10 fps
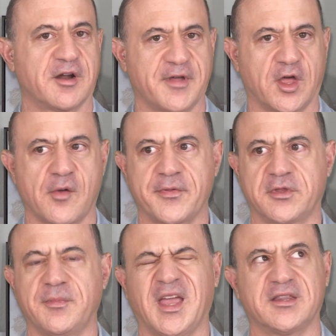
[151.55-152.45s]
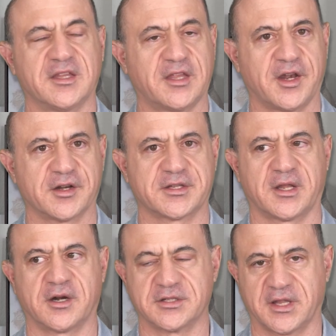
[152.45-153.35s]
available to me in the data
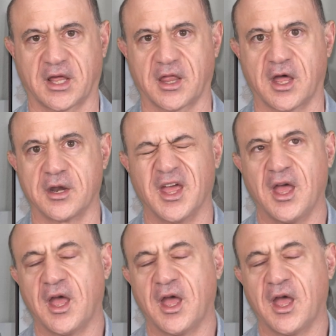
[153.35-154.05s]
centers in the cloud?